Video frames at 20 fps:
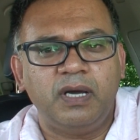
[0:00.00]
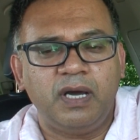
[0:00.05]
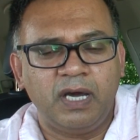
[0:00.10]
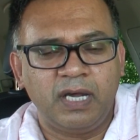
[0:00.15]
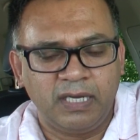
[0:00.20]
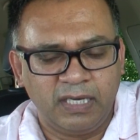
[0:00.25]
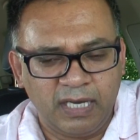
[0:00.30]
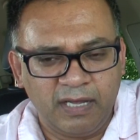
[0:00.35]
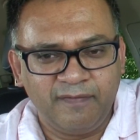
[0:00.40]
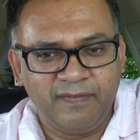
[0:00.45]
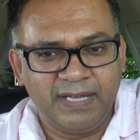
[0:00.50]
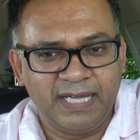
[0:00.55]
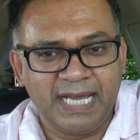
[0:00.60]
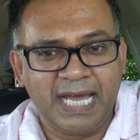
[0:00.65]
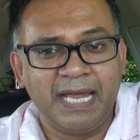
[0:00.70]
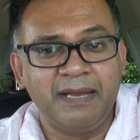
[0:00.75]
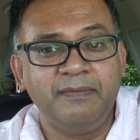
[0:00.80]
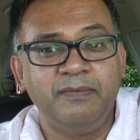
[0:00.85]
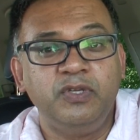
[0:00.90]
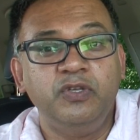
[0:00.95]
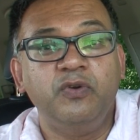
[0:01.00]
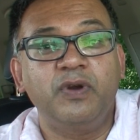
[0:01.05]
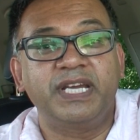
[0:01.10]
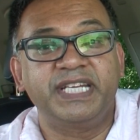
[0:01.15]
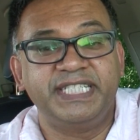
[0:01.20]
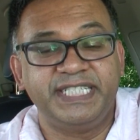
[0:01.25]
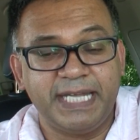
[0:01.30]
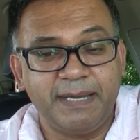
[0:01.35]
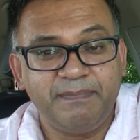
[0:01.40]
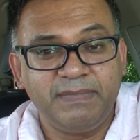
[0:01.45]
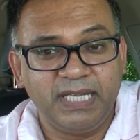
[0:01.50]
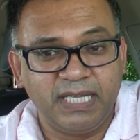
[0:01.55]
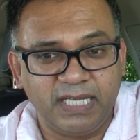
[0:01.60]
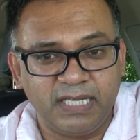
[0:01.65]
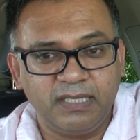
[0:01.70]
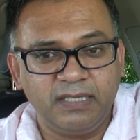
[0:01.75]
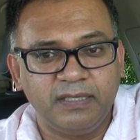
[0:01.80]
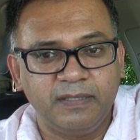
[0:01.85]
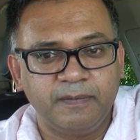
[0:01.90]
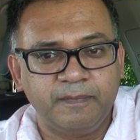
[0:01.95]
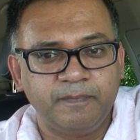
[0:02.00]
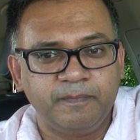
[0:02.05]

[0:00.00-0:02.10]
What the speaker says: unloving and you accepting it,